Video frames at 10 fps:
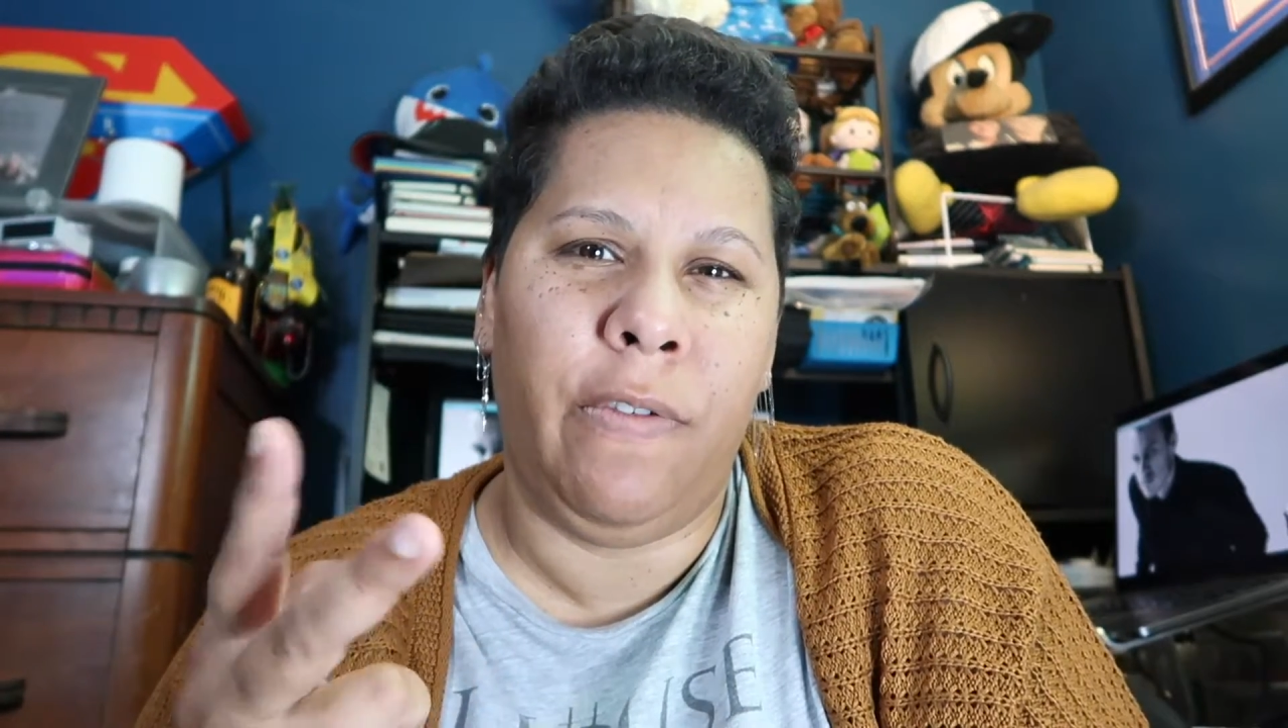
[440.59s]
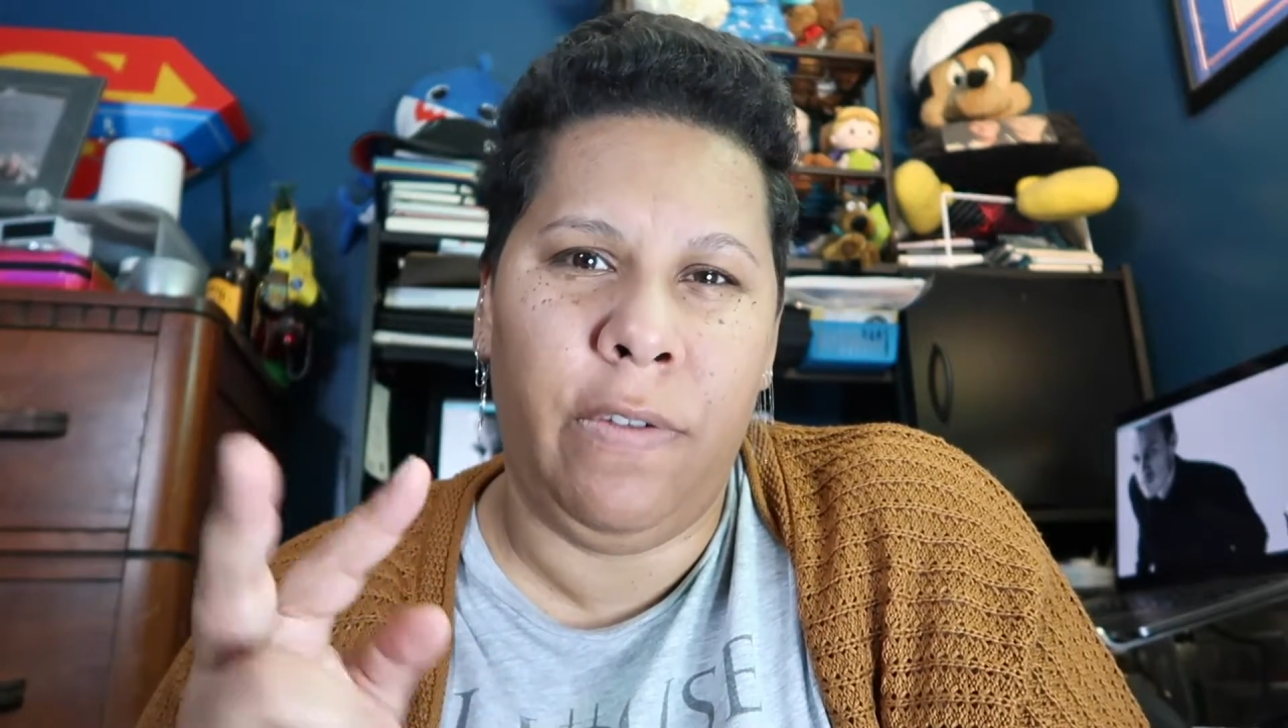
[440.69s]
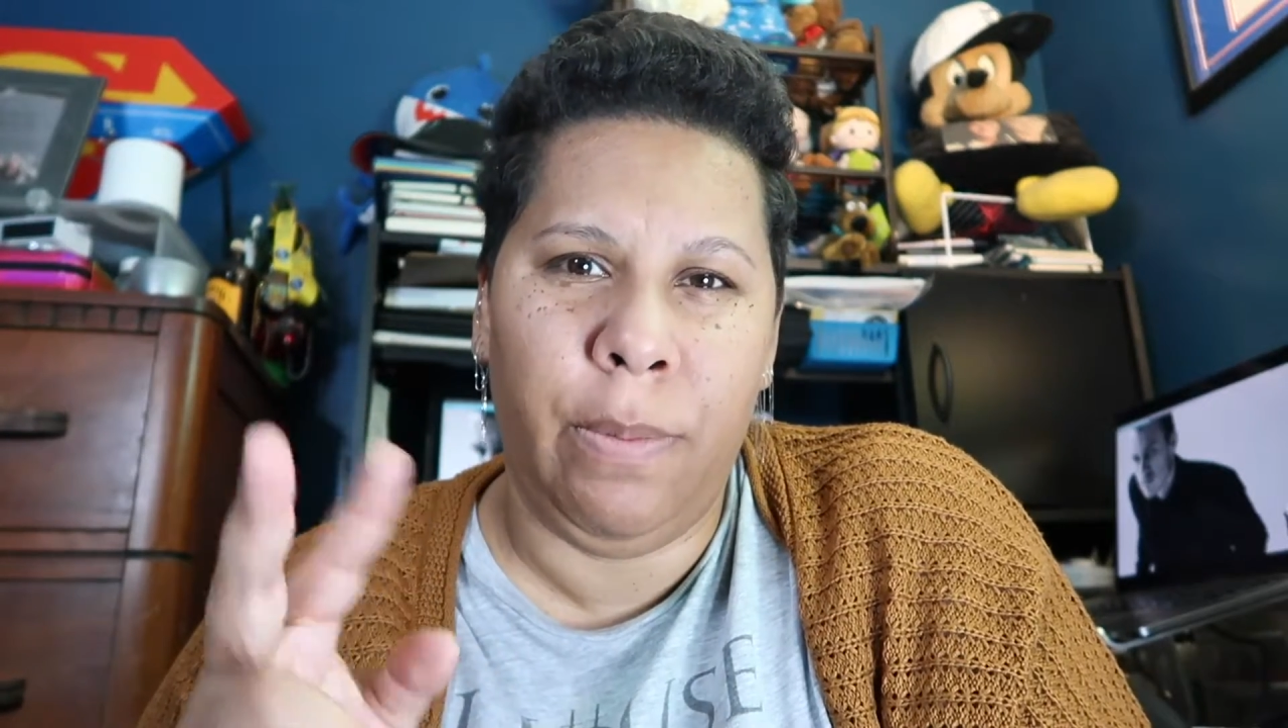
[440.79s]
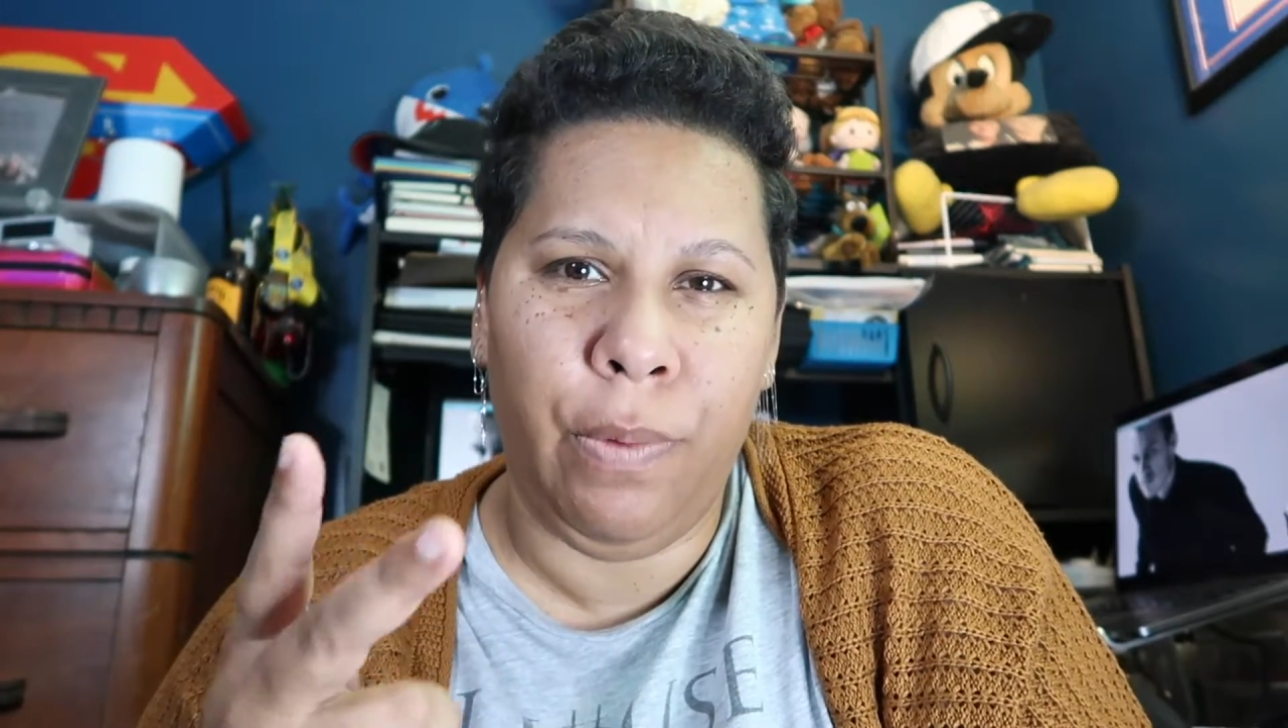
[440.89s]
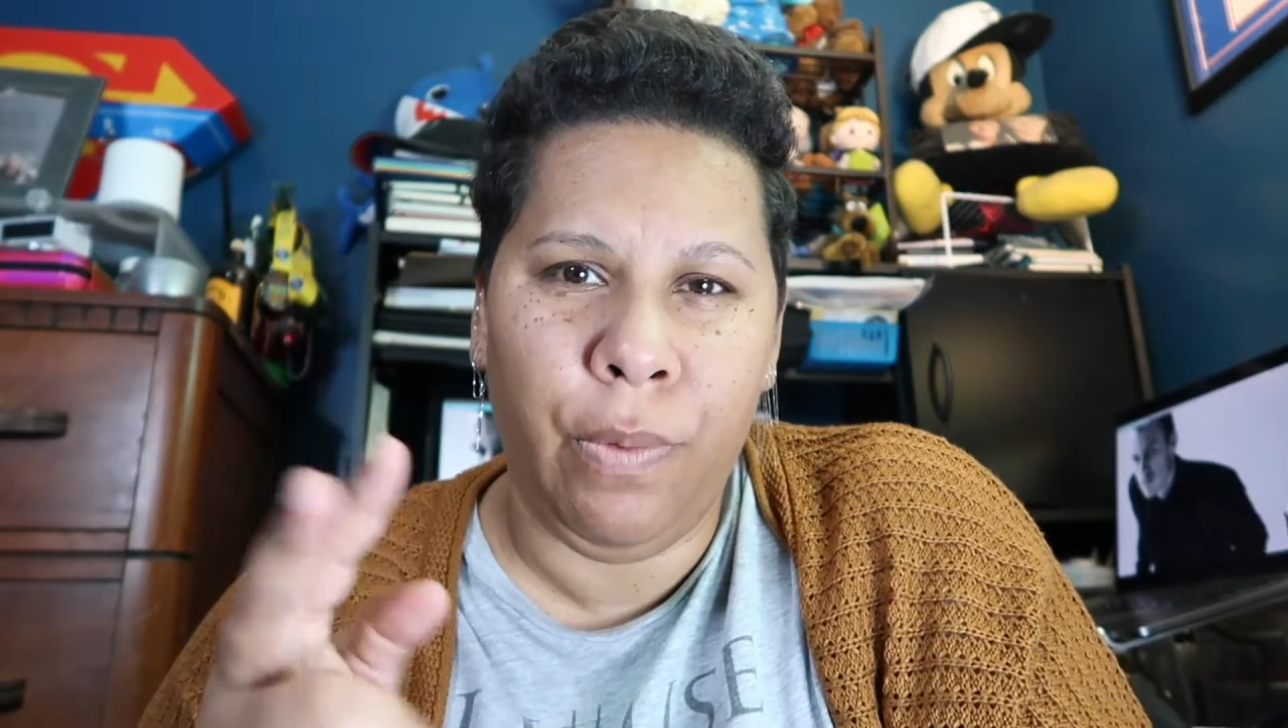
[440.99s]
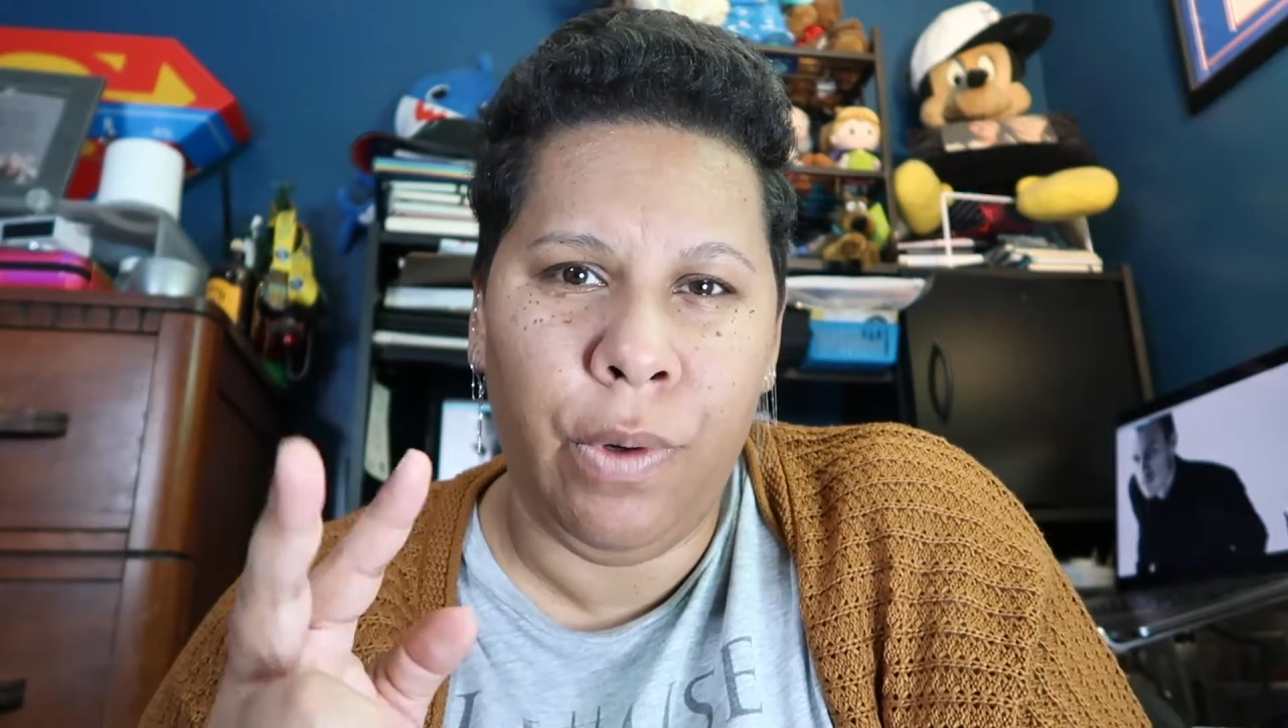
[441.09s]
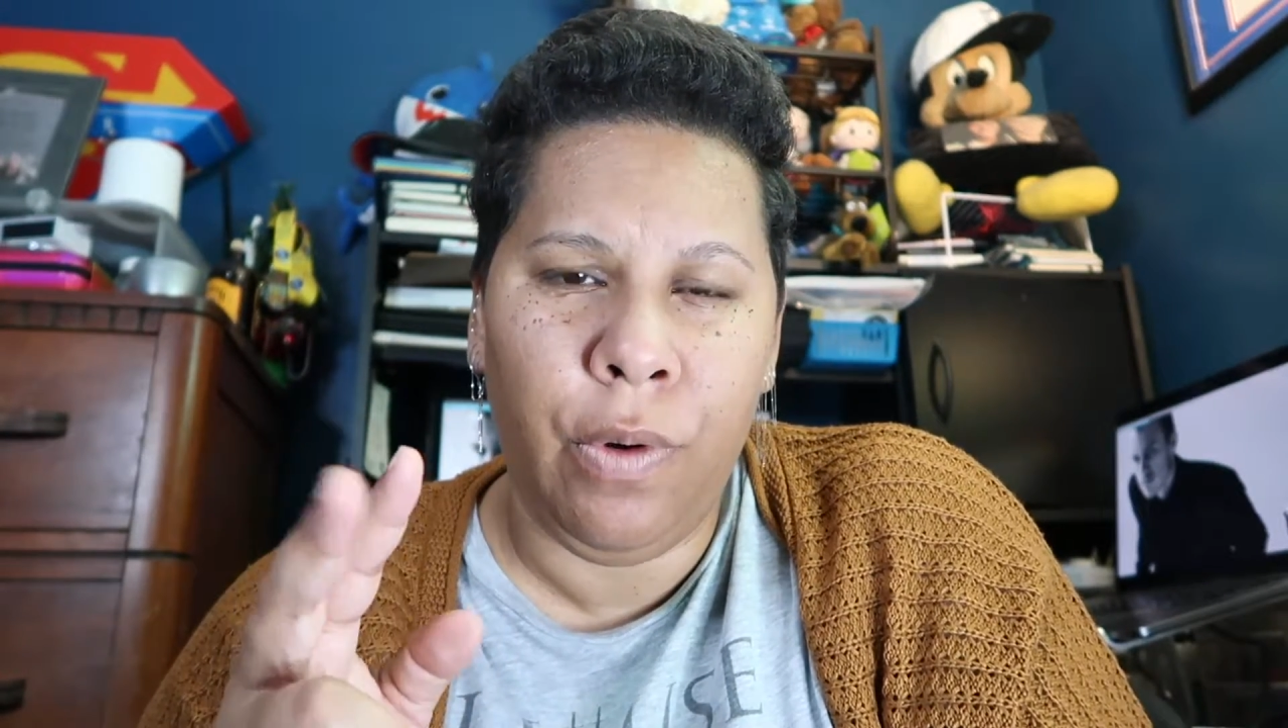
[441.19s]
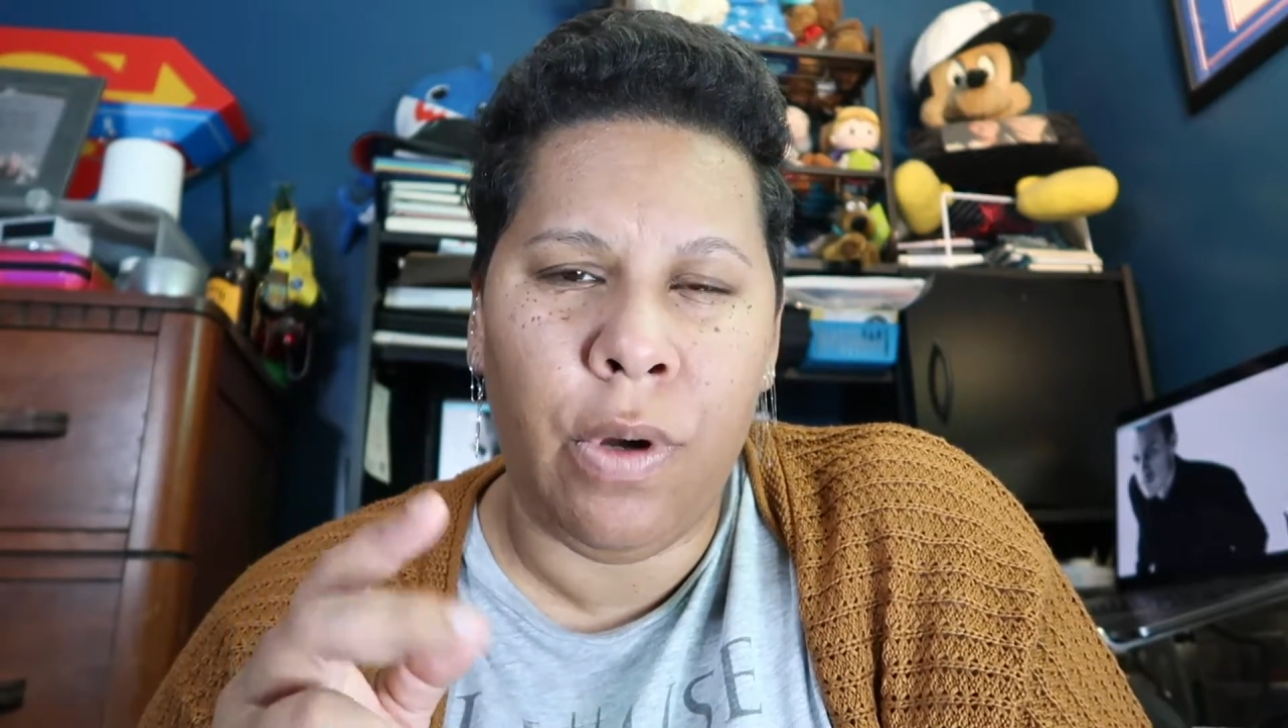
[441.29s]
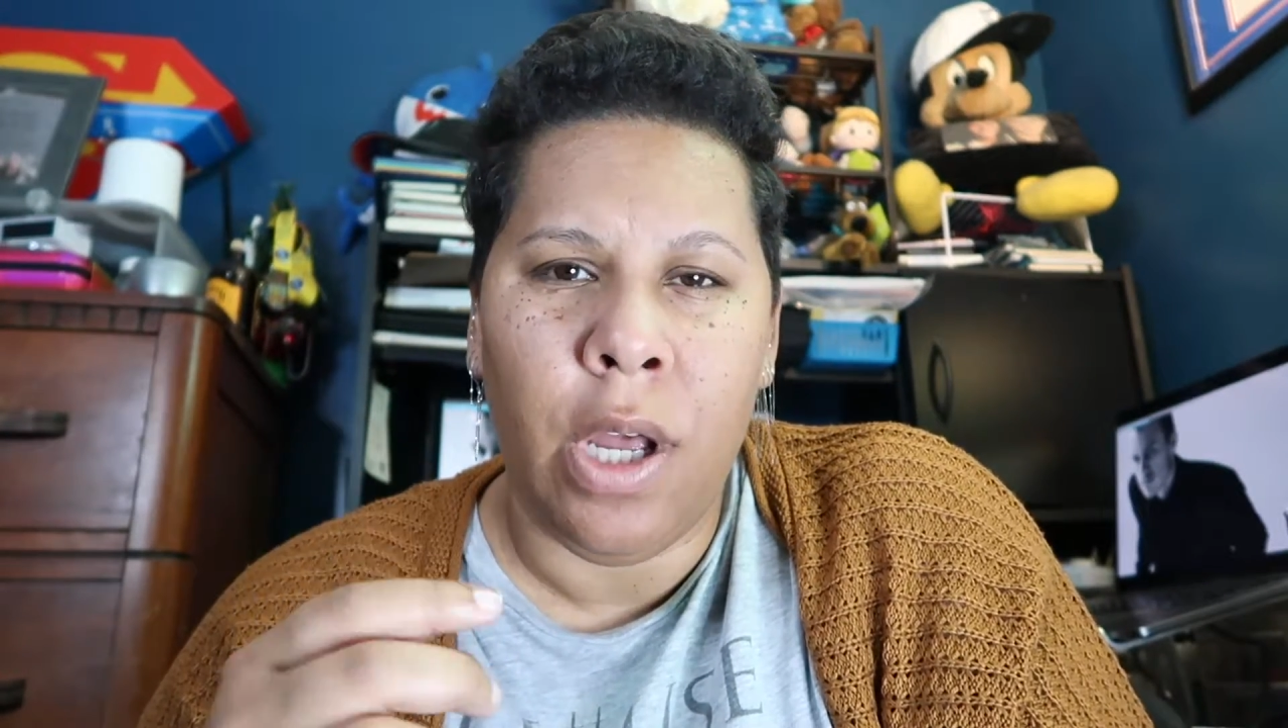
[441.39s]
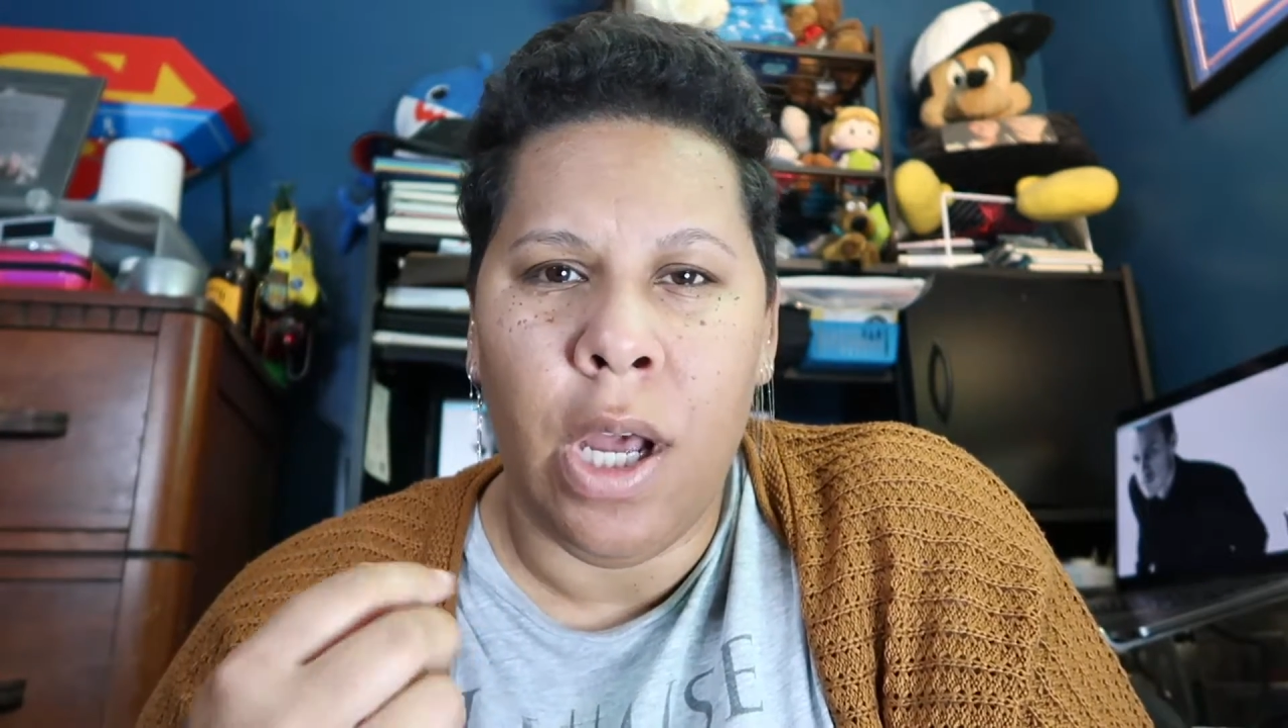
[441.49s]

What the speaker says: flipperoo,